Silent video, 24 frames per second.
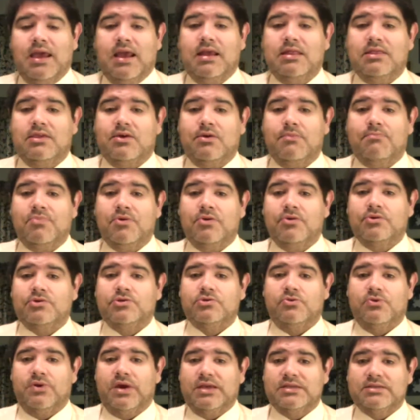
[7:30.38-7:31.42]
and the computer
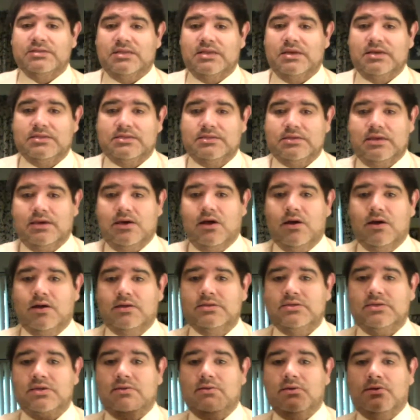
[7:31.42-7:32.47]
translates it
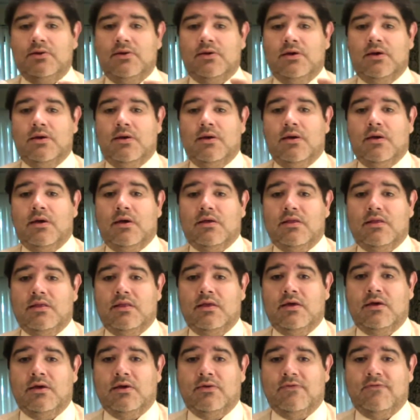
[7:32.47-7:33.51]
onto the
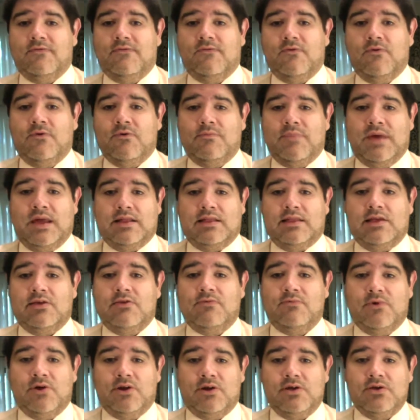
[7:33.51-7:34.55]
format that you
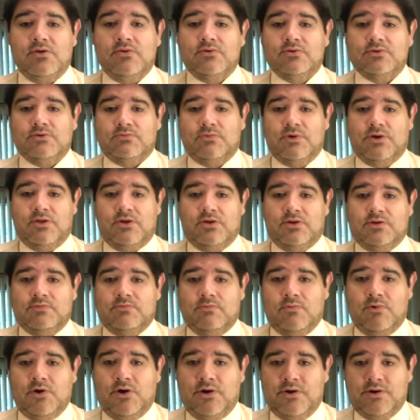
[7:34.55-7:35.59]
want to use, whether it's
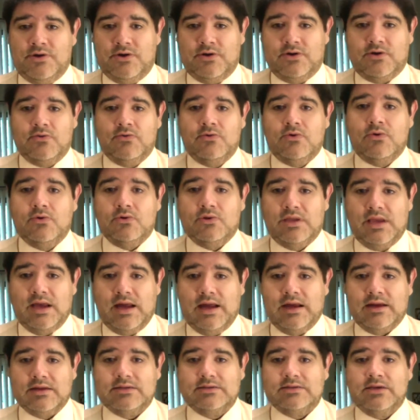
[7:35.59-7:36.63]
Word or Google
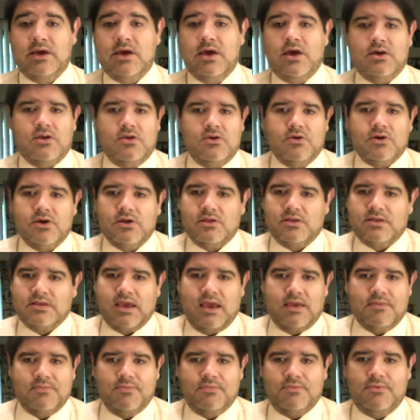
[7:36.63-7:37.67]
Docs. You can
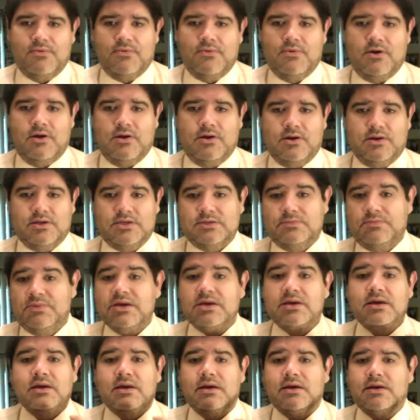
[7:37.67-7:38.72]

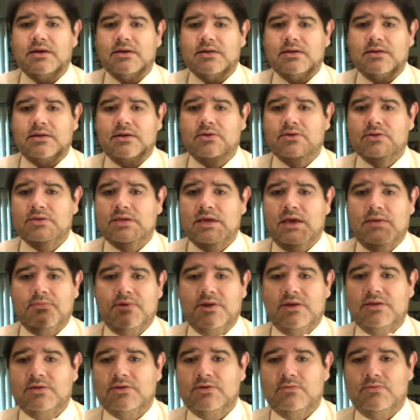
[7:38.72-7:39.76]
speak, and it'll type
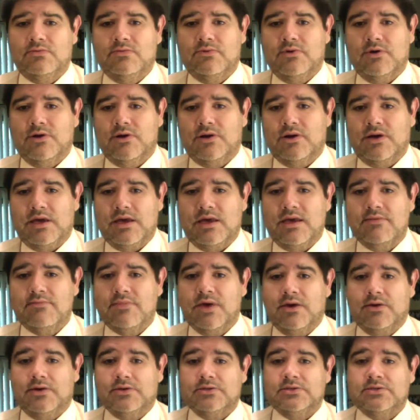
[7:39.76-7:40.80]
it into
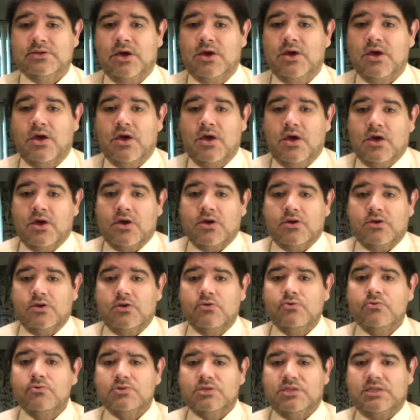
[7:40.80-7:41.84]
emails.
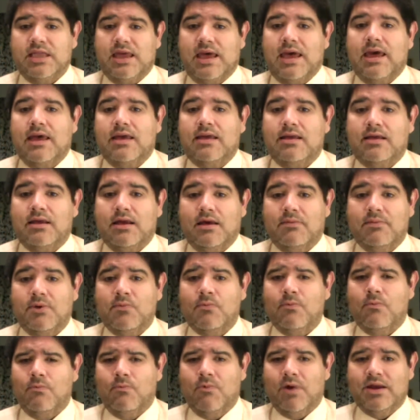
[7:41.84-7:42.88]
Use that. I
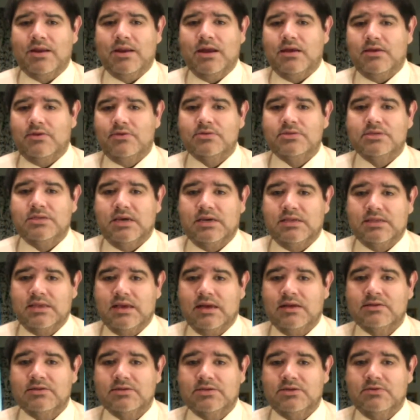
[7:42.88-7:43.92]
mean, why not use
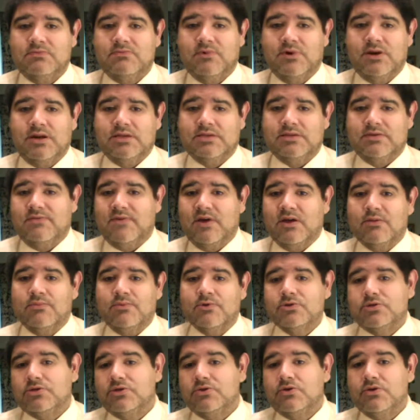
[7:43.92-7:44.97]
technology when it's
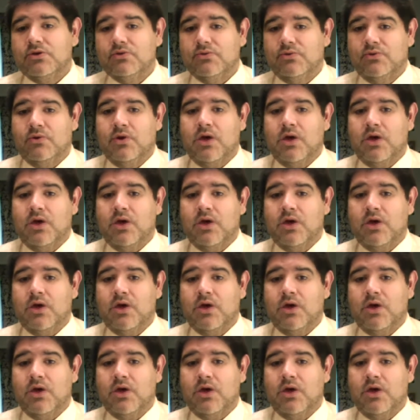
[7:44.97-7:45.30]
available to you?